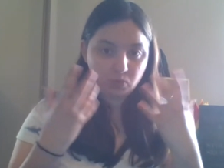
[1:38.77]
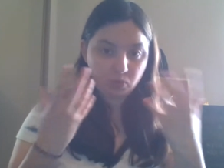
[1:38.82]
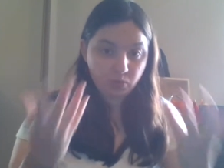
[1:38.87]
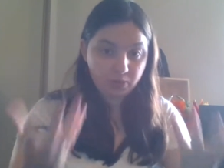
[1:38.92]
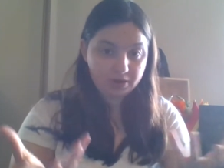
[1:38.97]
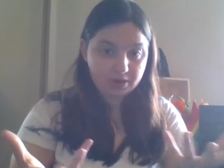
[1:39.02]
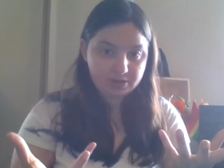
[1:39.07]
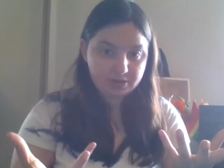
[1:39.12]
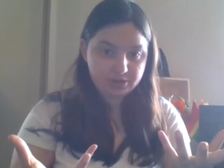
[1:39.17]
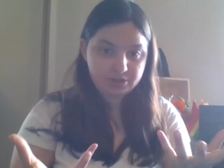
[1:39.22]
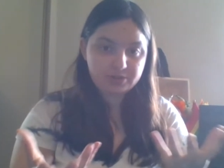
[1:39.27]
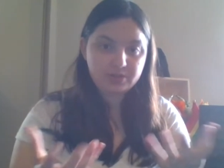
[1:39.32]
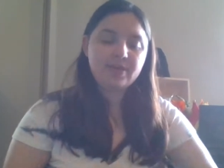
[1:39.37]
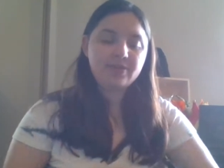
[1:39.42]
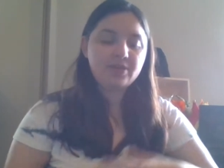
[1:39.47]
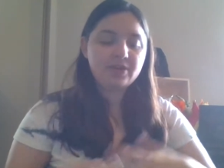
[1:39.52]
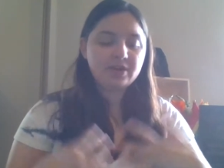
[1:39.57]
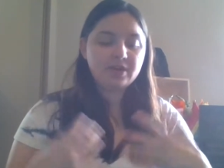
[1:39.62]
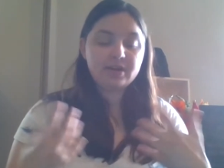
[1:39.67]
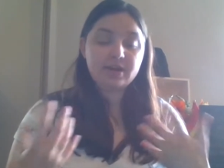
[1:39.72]
words.
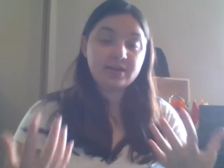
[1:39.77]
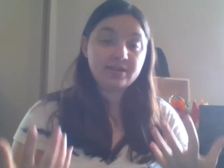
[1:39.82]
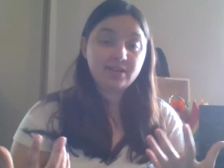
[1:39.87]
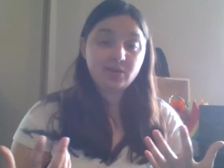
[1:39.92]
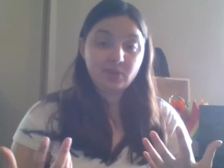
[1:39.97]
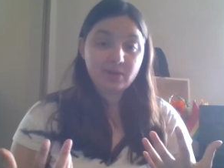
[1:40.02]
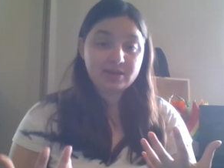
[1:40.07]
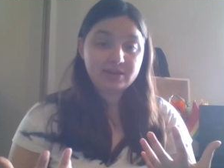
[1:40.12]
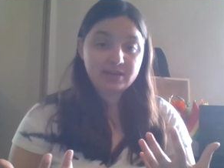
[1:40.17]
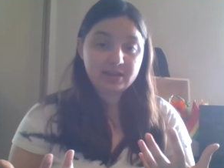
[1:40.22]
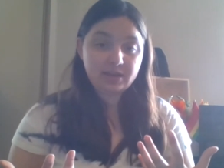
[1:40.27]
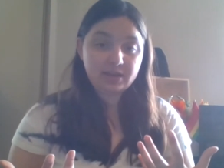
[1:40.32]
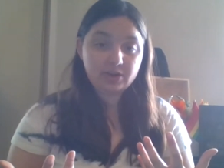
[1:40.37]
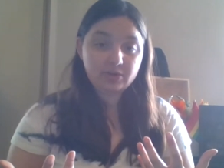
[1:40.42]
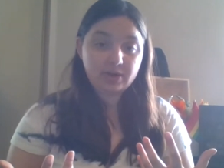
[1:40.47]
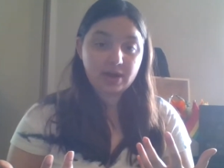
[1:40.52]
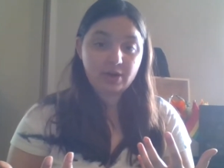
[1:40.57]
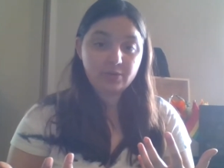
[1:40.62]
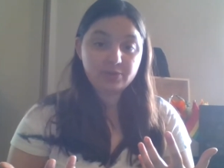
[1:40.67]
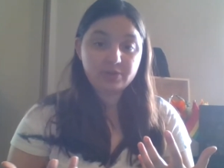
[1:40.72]
And there are easy ways to get
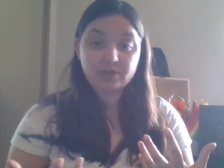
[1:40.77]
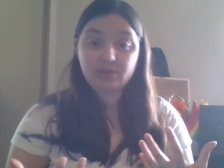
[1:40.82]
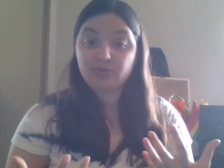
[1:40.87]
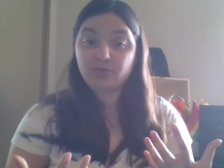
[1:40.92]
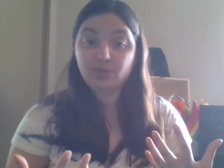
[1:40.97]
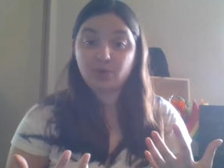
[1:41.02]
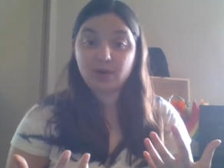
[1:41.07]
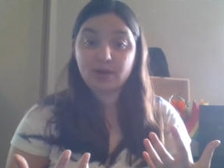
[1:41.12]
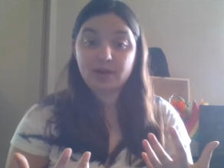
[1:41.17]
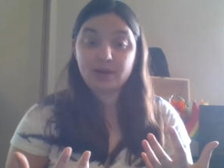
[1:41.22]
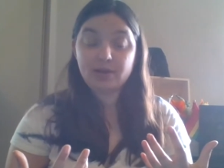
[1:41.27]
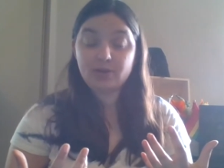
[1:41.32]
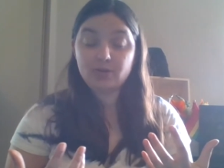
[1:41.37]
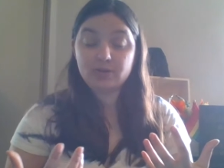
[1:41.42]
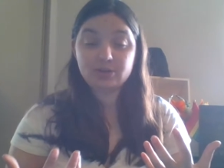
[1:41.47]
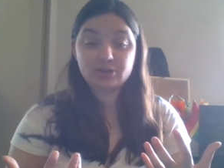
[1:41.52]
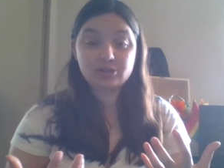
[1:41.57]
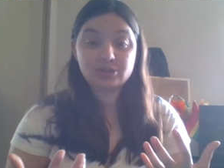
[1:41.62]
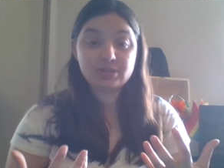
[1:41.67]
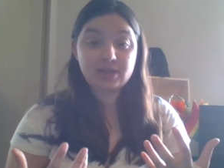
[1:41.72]
around this for
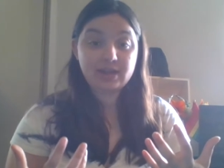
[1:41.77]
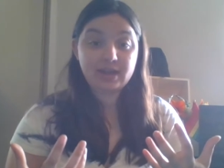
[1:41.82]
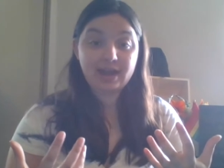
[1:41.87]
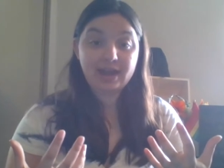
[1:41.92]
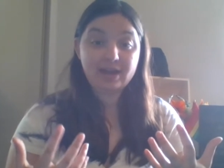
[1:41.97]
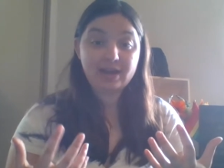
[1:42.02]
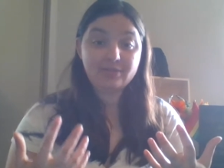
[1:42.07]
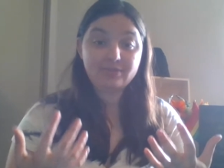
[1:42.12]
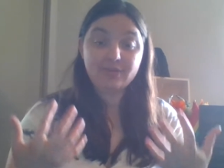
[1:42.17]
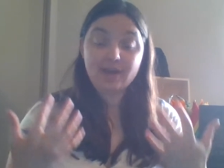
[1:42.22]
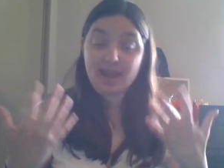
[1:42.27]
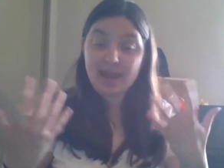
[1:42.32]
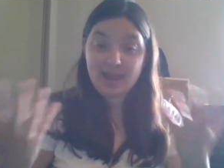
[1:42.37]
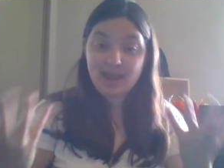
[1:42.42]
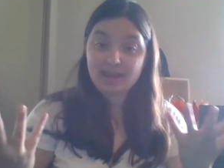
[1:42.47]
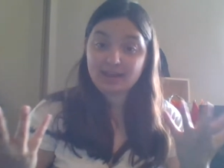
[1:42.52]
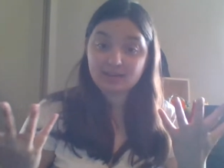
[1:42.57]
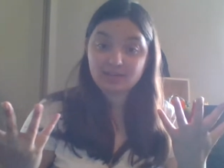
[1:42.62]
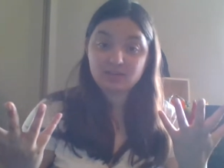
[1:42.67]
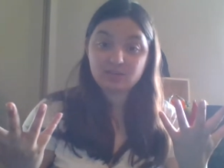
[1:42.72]
creatures that have
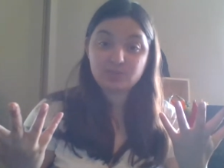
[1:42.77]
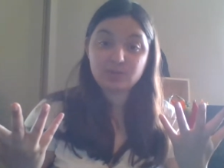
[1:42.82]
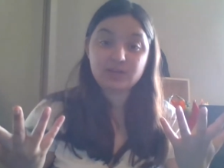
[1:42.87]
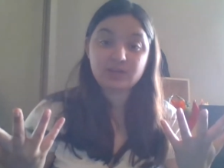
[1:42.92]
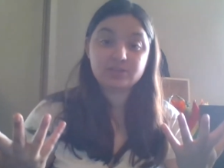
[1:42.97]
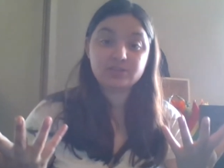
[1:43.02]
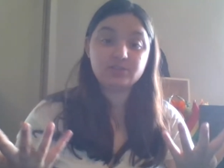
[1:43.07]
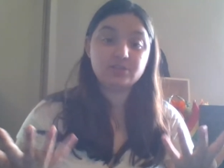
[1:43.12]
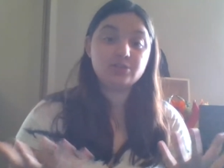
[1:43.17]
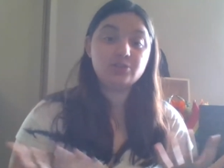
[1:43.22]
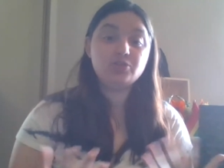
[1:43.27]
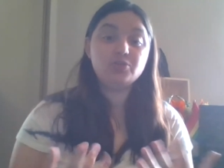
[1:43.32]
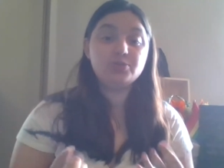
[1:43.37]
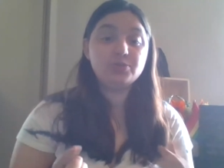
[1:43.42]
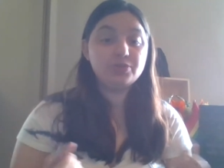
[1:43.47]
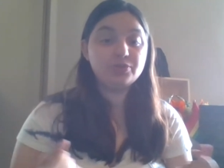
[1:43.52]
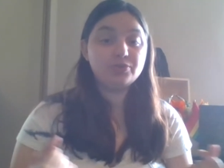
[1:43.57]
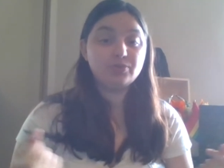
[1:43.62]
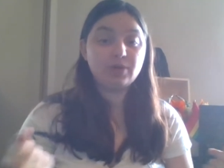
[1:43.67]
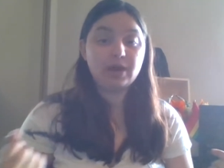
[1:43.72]
hands, because then you
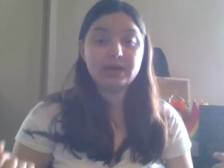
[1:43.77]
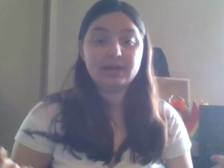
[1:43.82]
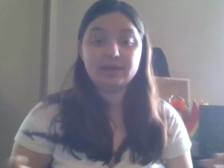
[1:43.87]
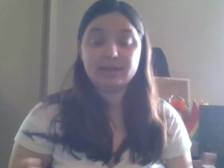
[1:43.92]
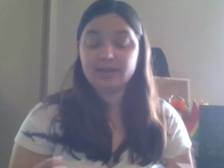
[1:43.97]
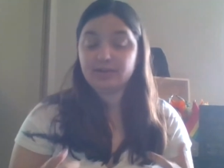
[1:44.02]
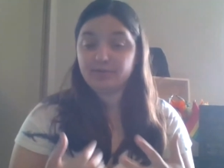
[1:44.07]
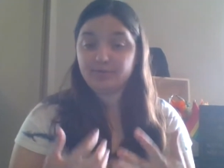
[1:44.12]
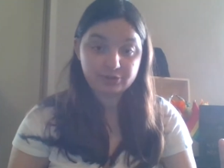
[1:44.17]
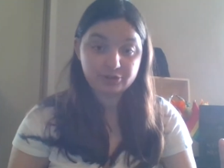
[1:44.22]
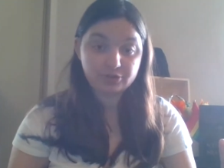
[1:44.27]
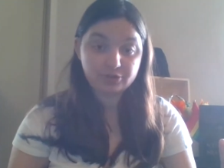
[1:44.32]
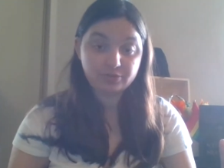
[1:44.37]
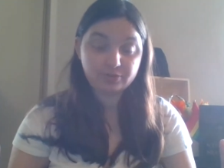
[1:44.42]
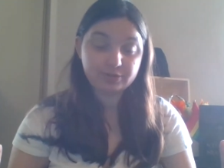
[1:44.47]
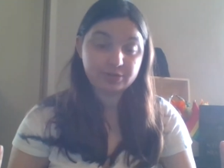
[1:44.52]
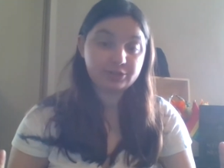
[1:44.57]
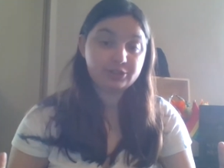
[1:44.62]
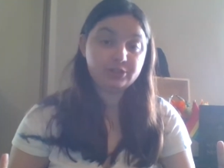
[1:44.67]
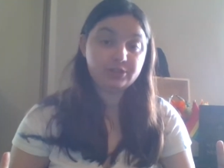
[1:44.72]
could write in a fictional
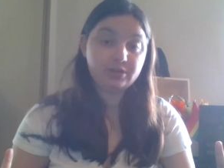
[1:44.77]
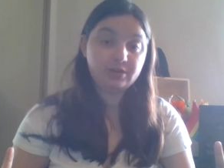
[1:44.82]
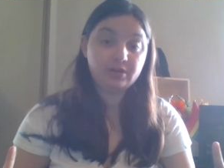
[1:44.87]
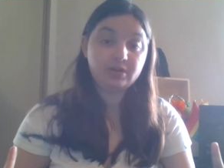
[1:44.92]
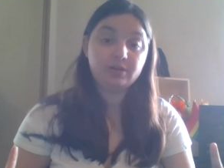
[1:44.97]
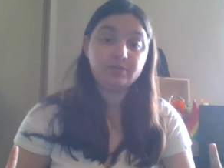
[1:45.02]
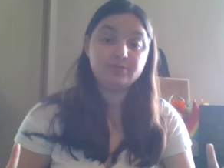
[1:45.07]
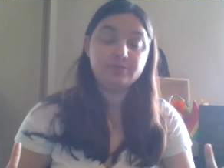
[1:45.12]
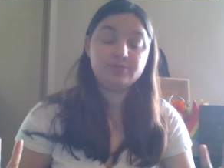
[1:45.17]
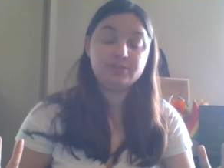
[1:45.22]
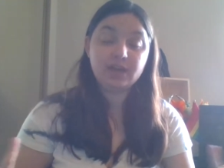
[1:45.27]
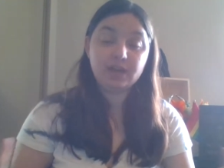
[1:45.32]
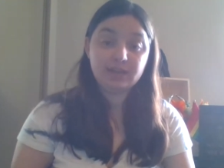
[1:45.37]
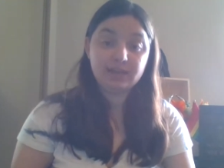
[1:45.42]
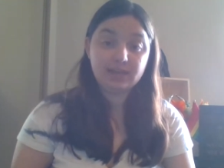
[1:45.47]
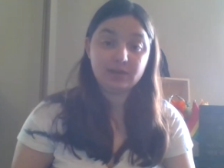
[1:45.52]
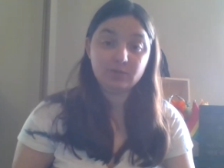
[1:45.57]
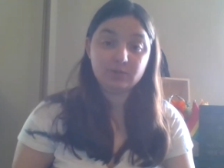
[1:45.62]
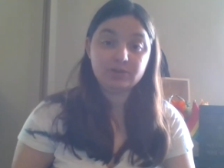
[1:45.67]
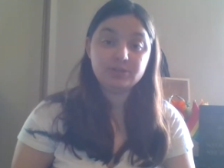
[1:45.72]
version of
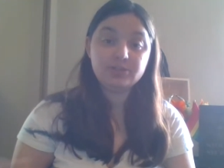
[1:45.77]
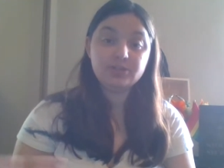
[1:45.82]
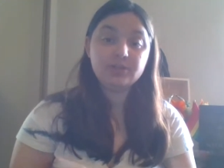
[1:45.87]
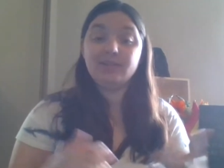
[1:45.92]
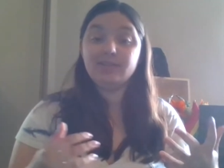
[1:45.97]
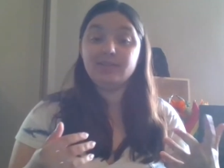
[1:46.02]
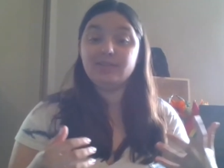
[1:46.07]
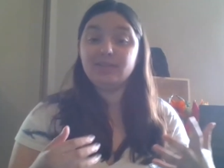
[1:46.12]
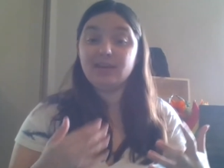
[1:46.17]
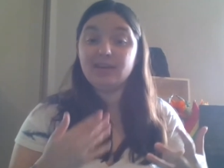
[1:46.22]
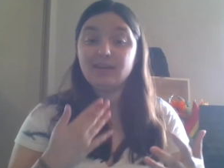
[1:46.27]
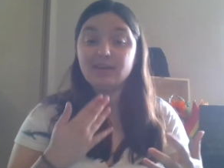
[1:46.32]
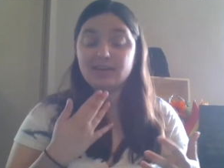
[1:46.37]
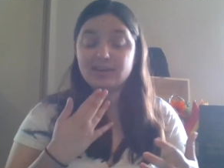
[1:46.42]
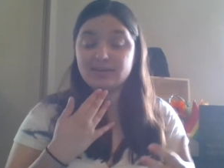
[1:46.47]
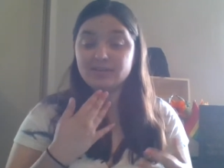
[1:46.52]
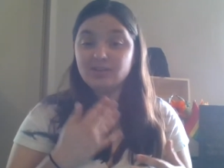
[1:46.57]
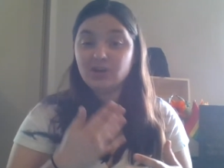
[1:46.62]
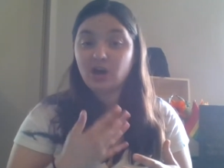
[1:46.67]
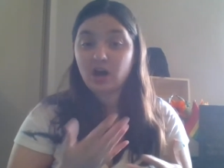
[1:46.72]
sign language and then they
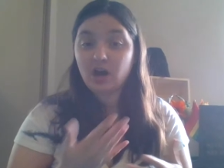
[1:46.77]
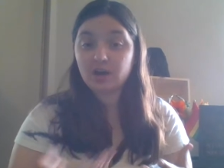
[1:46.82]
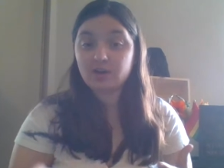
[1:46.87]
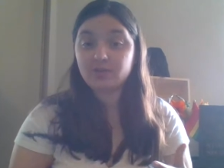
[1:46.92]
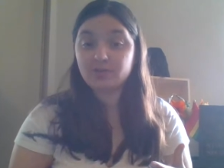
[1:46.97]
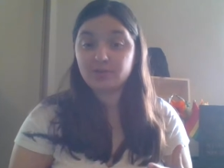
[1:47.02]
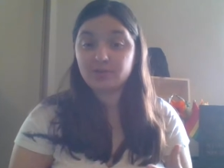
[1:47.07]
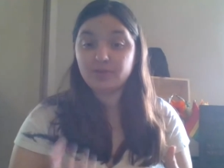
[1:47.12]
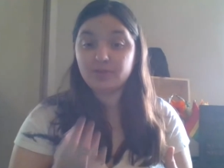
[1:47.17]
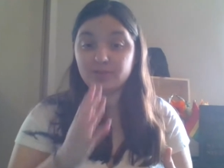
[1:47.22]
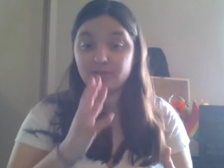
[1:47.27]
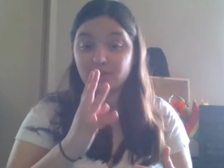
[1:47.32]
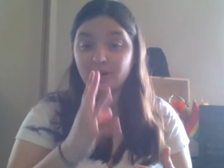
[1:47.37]
can talk through